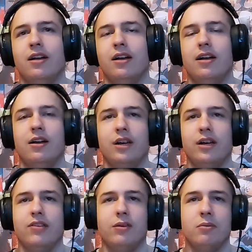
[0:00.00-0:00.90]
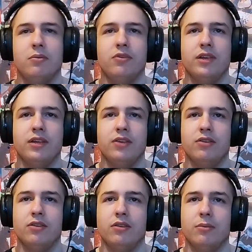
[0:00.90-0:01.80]
I'd say music
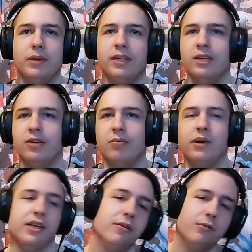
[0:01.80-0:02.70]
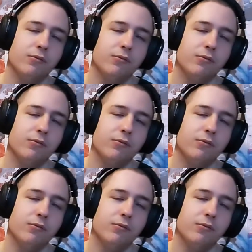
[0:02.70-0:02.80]
making or playing,